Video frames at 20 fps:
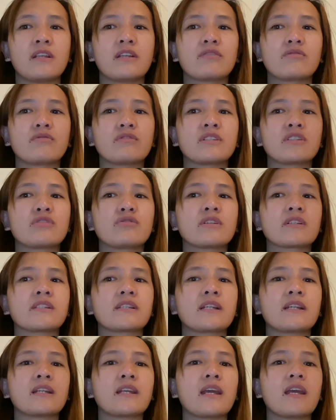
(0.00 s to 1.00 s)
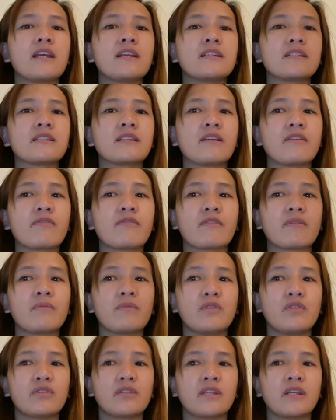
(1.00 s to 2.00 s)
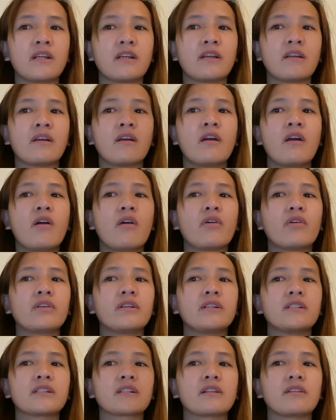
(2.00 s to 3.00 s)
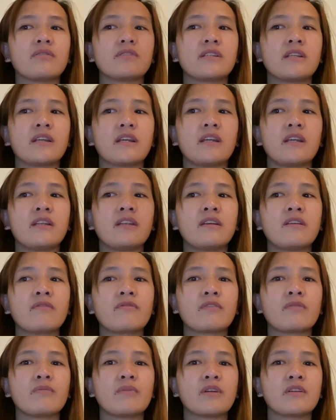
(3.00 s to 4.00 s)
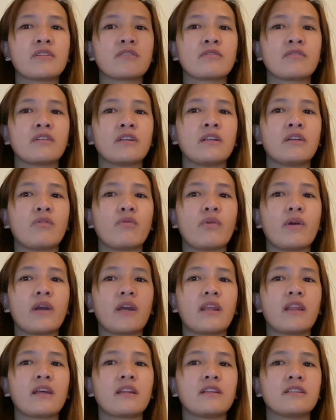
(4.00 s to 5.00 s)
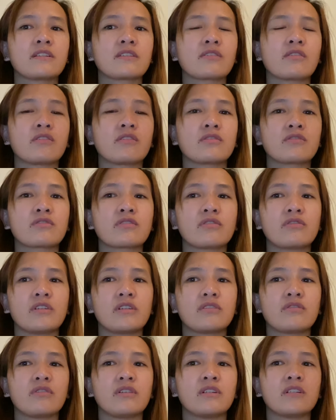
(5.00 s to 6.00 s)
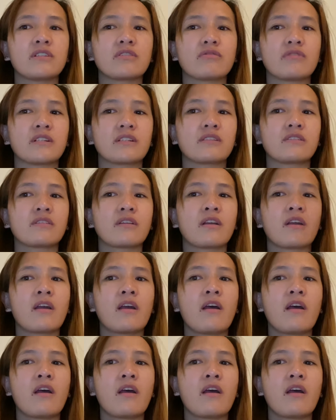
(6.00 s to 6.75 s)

restricts an agency from using or disclosing any information in a way that is contrary to interest